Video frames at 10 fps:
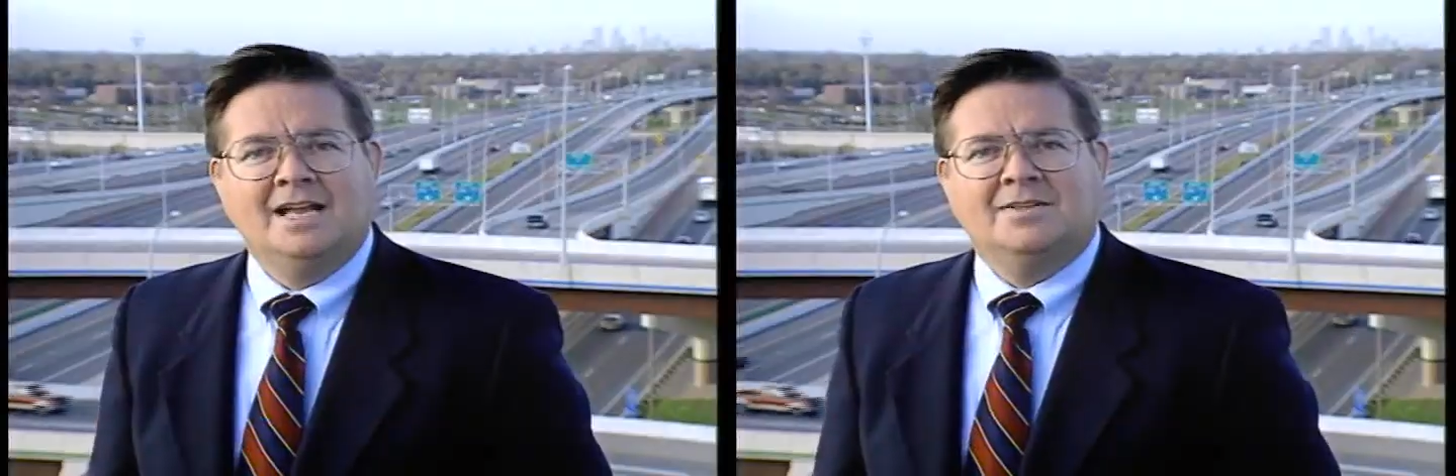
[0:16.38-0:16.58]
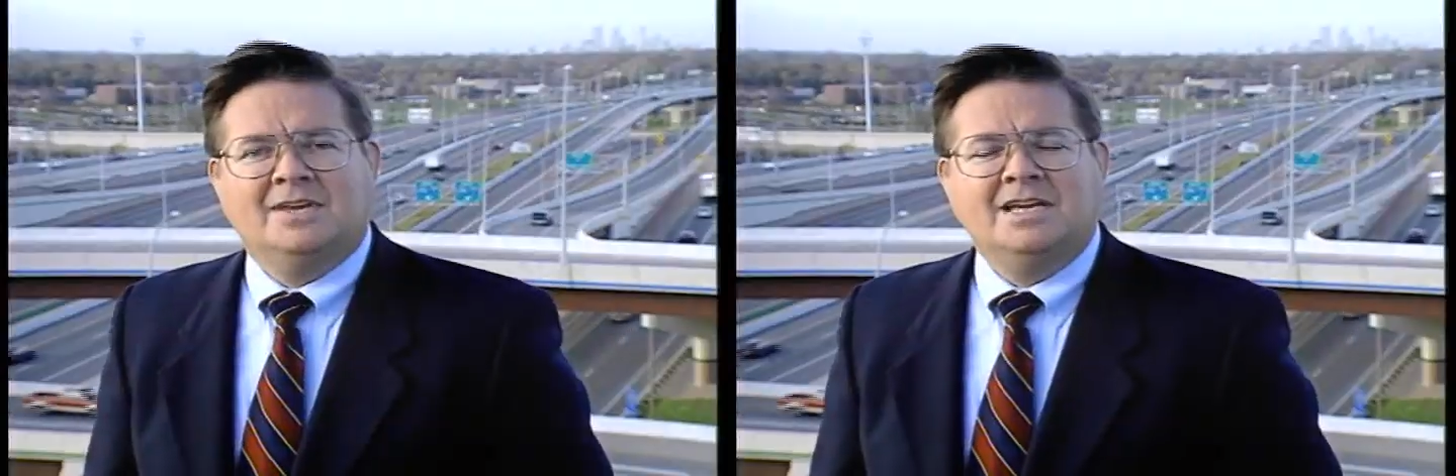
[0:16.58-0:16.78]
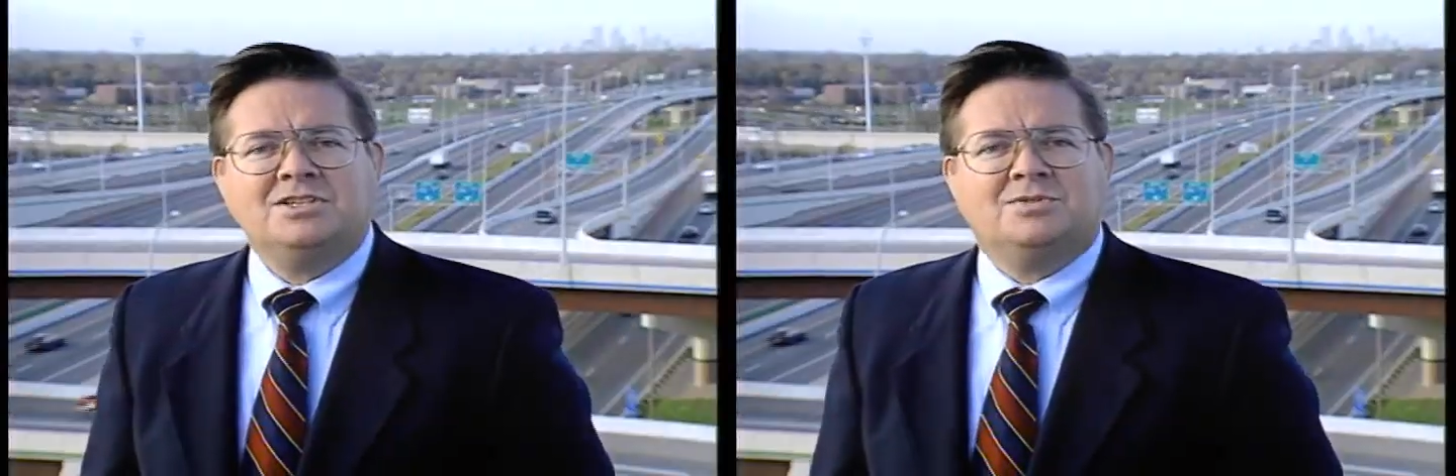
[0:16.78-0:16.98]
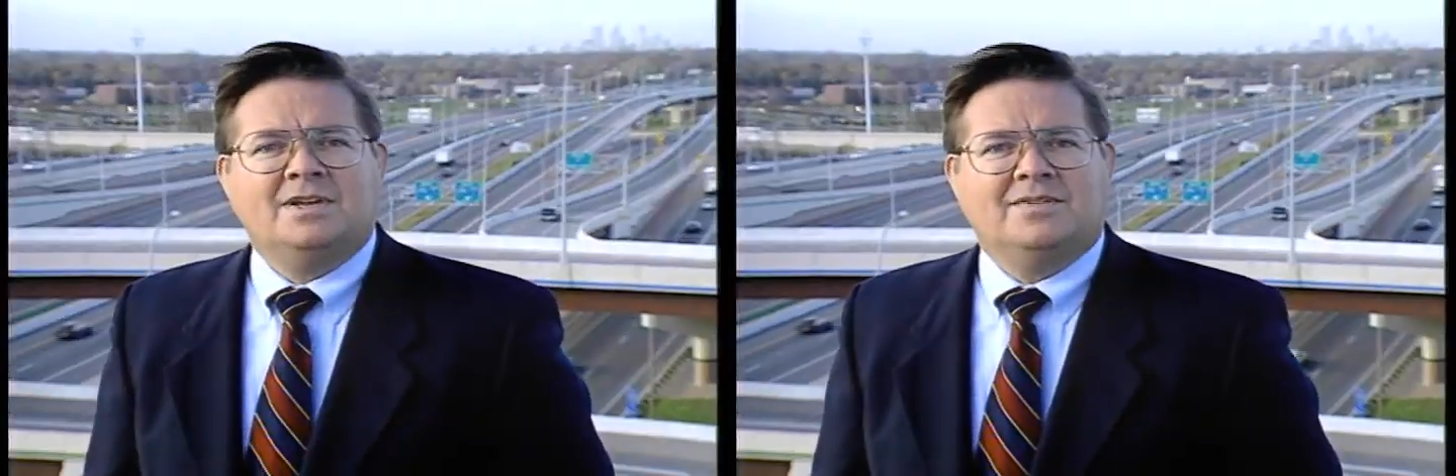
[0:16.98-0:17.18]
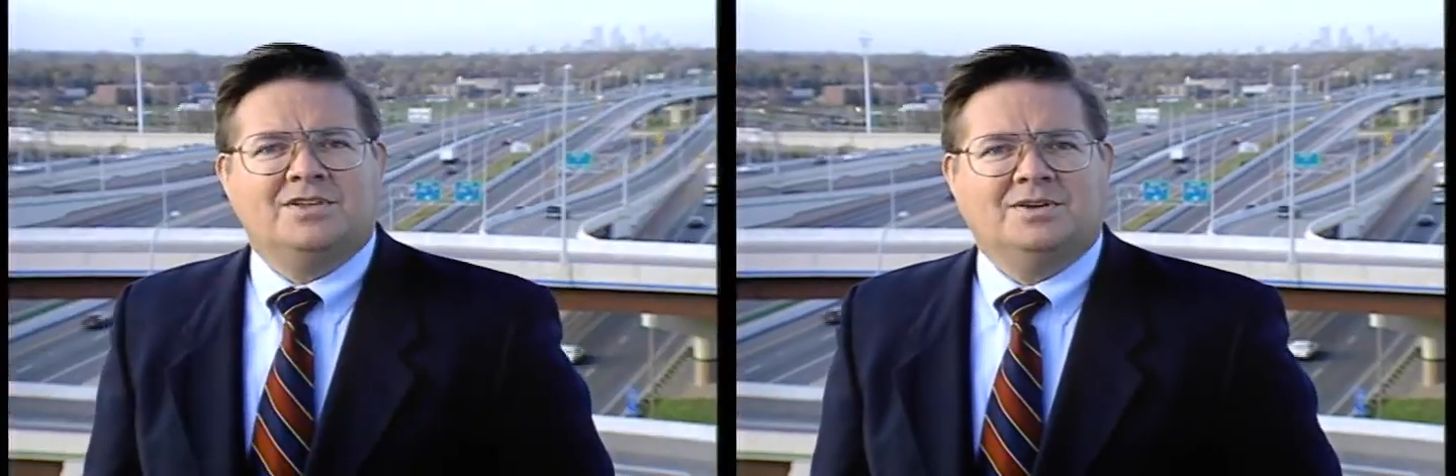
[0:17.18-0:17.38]
The
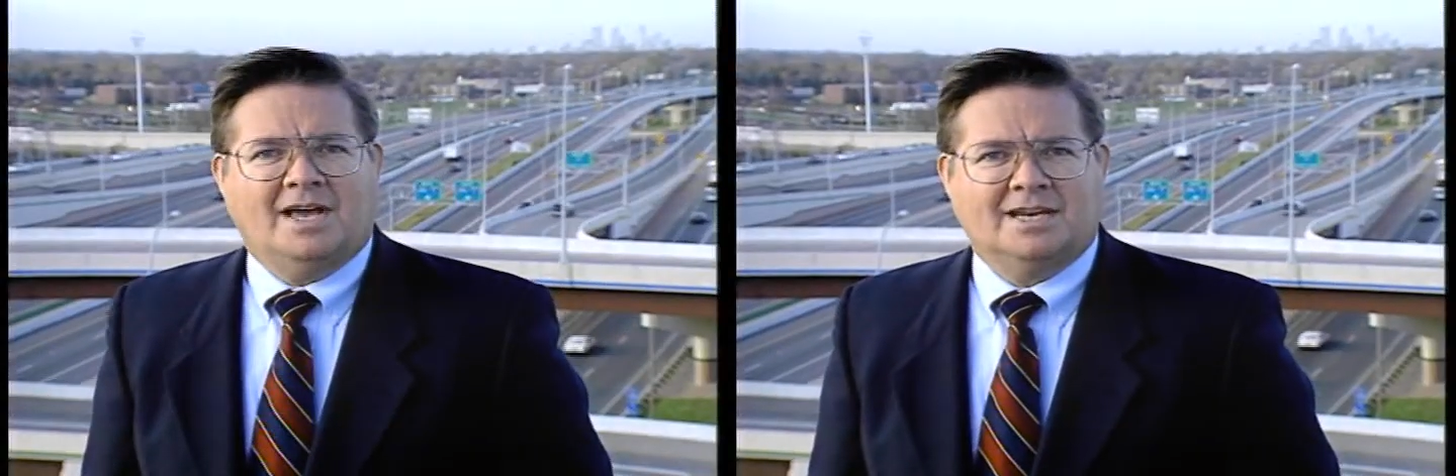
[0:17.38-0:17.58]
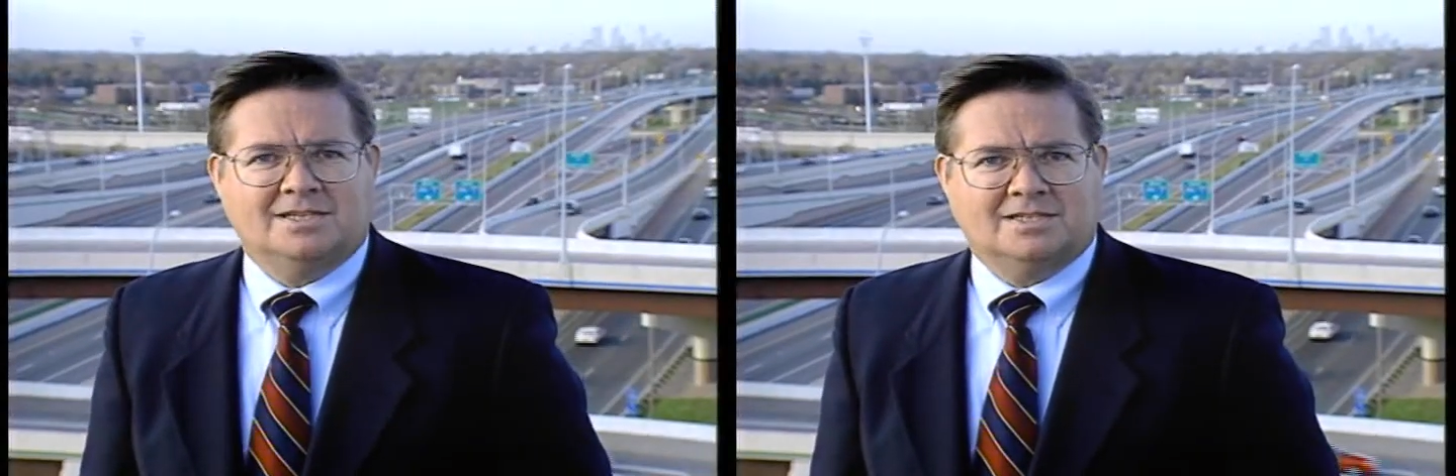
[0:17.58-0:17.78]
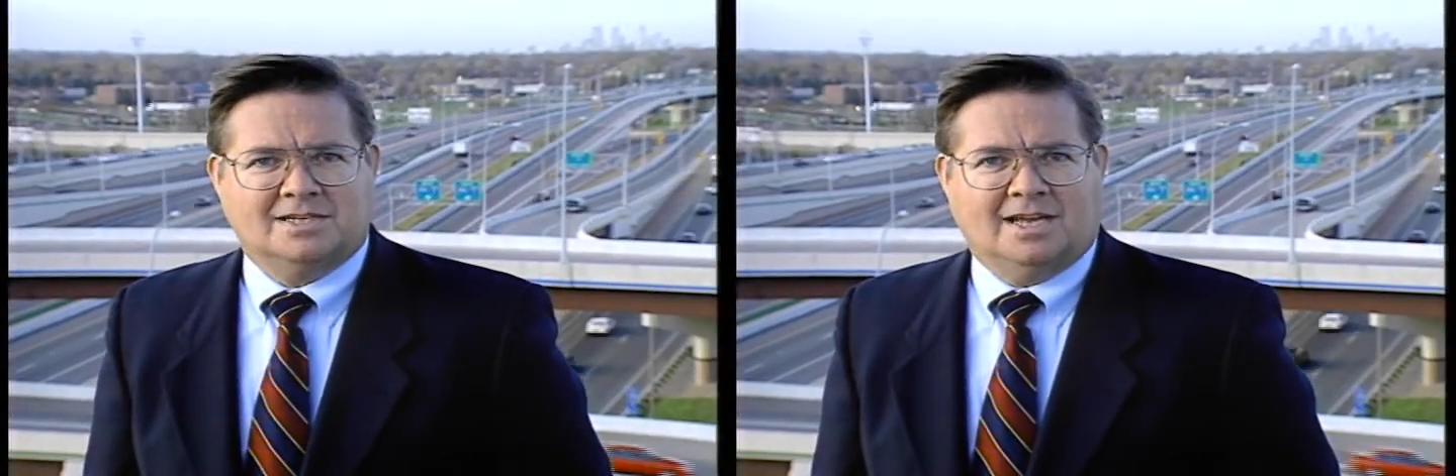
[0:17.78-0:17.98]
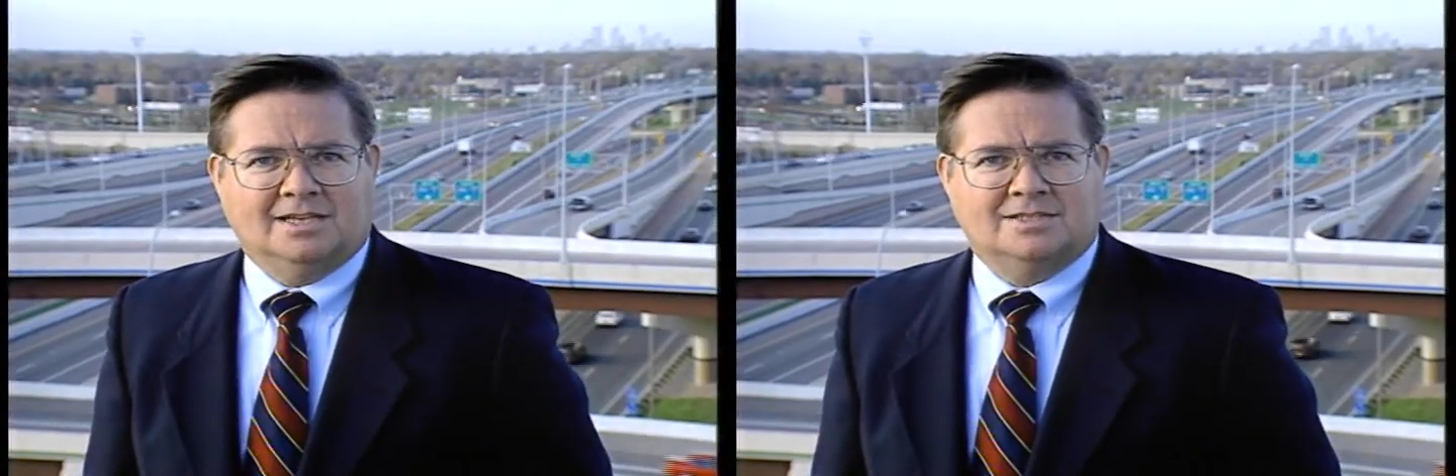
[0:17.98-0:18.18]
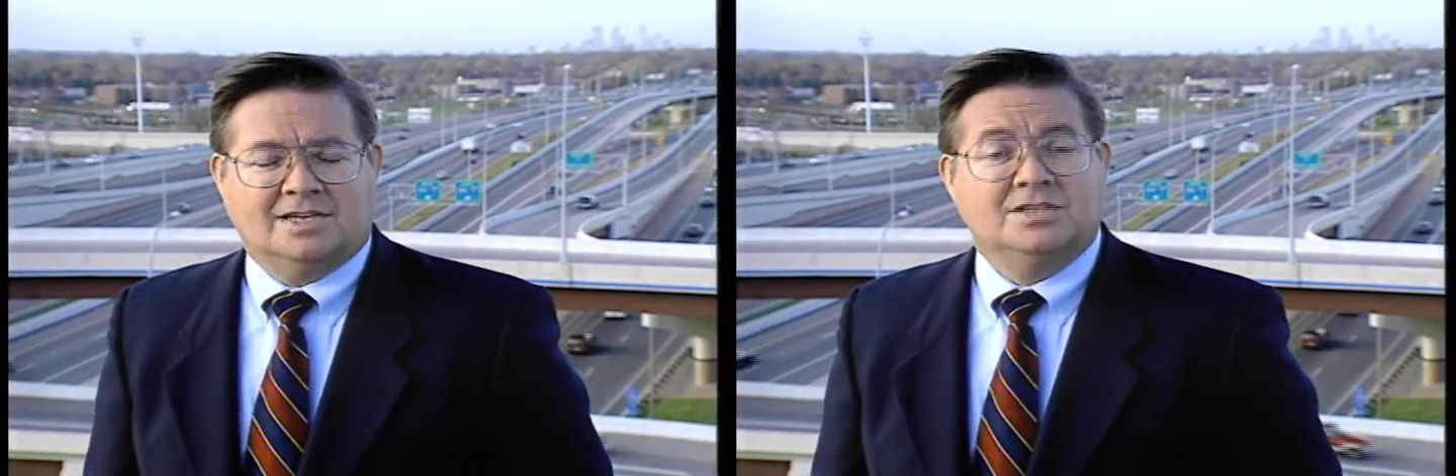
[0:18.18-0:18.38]
history of the United
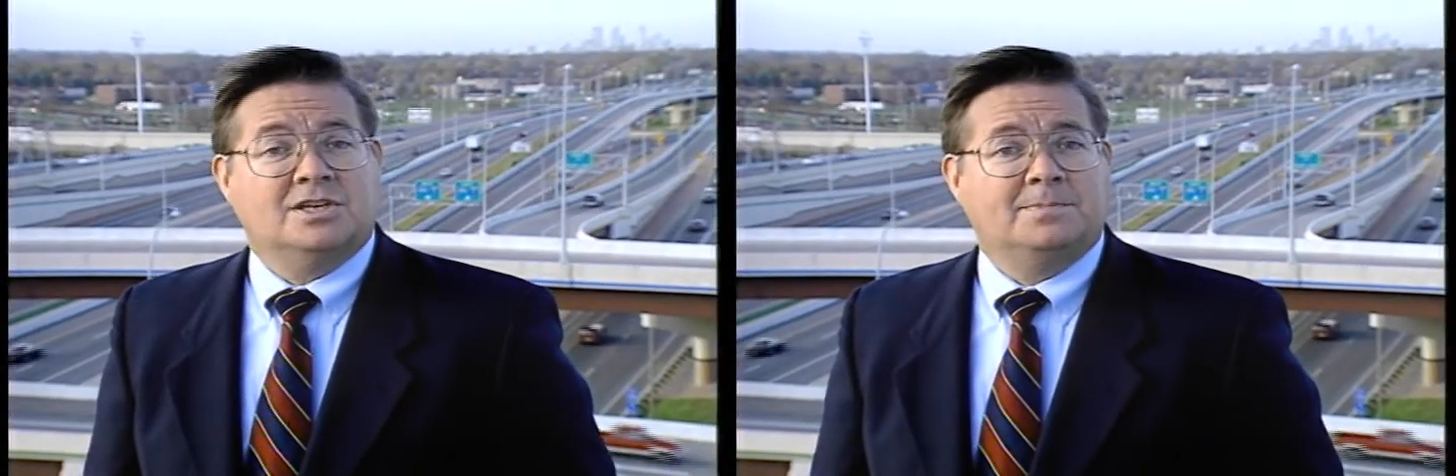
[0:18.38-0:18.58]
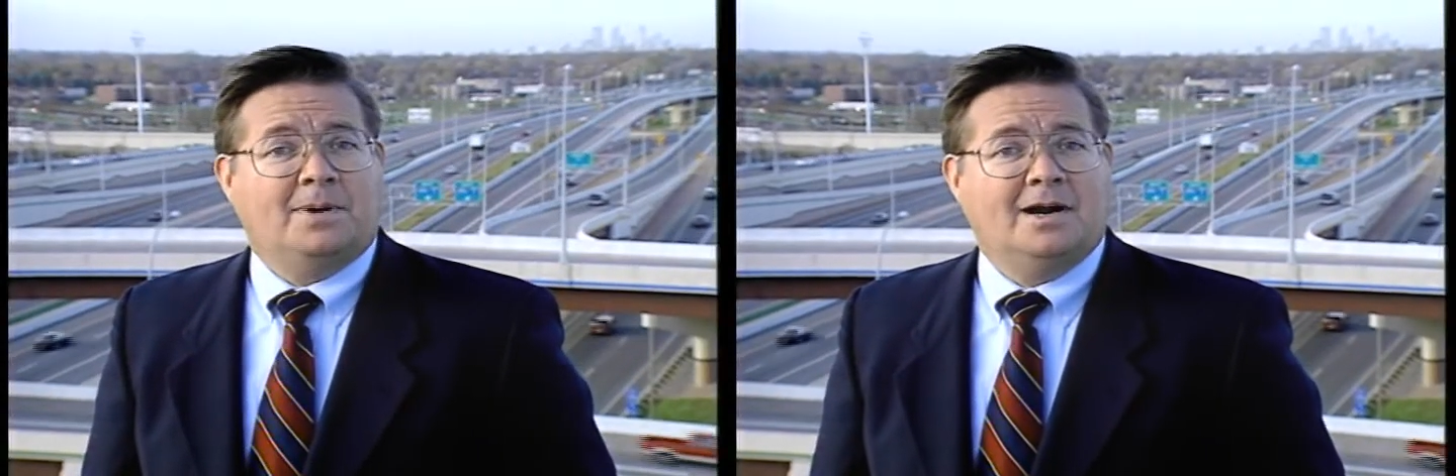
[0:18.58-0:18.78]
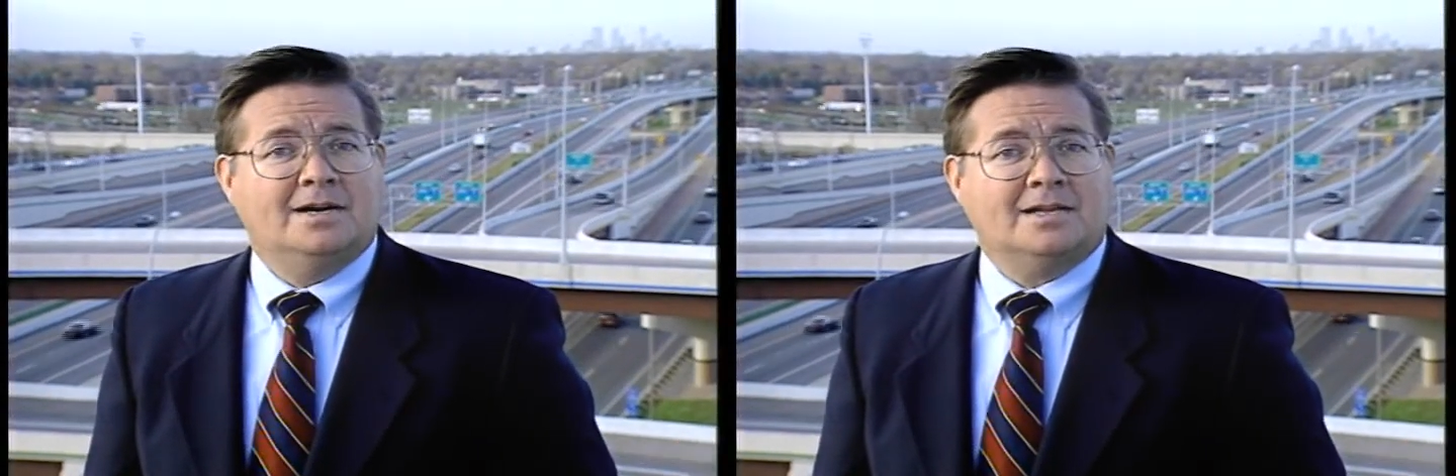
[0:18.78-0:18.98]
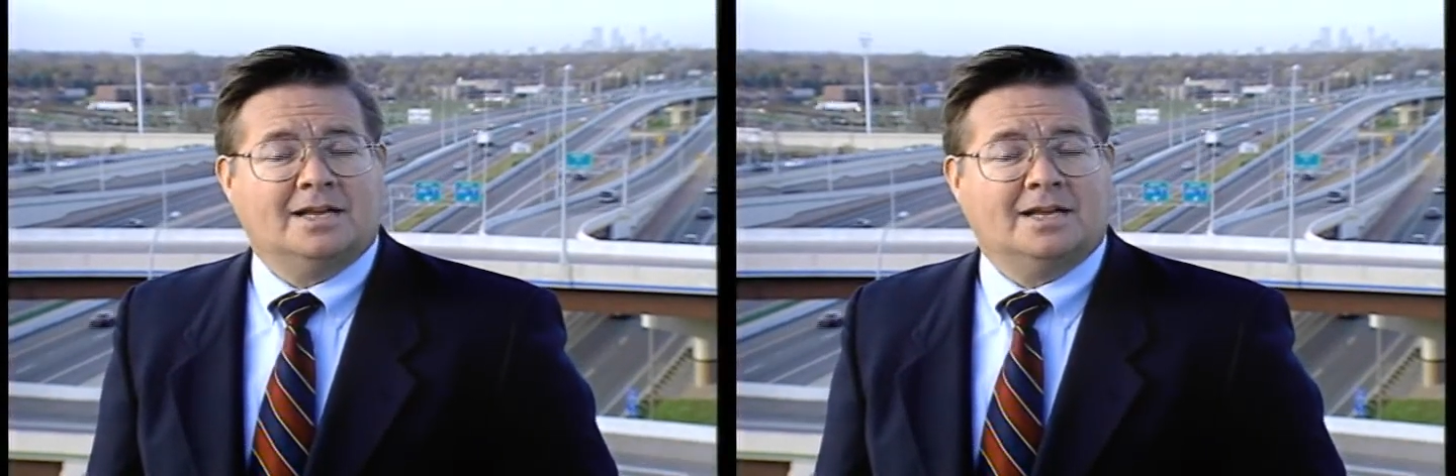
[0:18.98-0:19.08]
States is in part